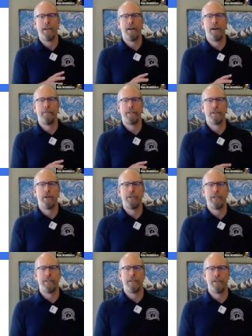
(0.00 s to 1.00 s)
of this
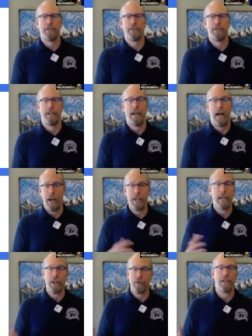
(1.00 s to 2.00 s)
coaching session, how to
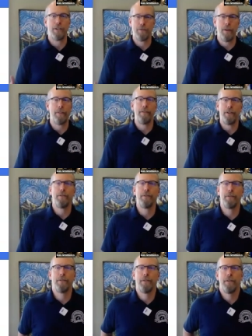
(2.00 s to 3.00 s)
increase revenue,
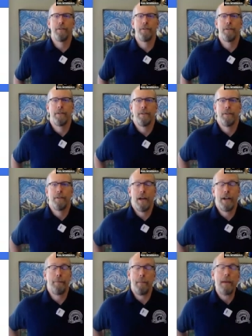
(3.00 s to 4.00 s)
how
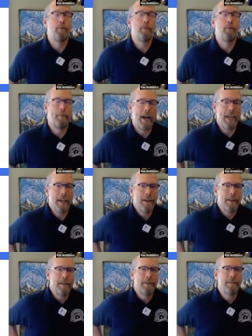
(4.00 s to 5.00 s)
to make more money.
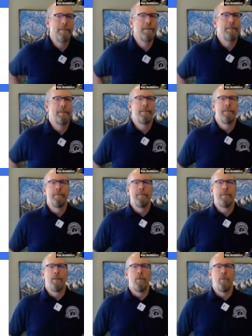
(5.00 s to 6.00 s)

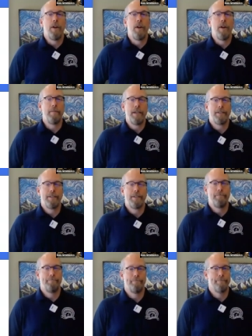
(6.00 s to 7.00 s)
One of them is
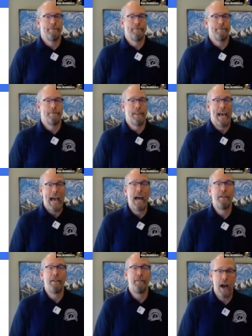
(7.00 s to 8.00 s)
to
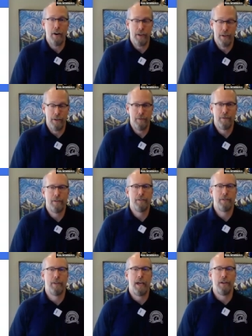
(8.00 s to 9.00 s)
add value
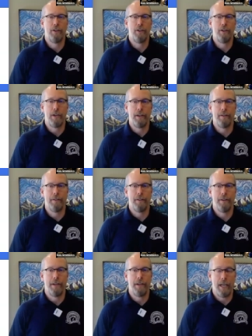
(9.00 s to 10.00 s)
so that you can
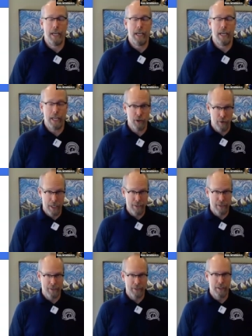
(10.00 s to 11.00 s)

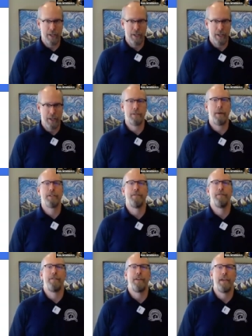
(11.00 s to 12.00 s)
increase your inspection
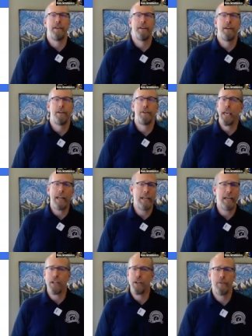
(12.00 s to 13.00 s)
fee. You can't
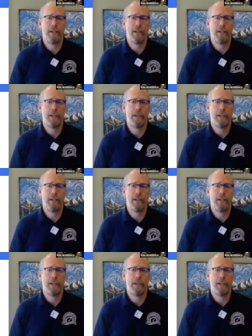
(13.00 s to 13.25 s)
increase your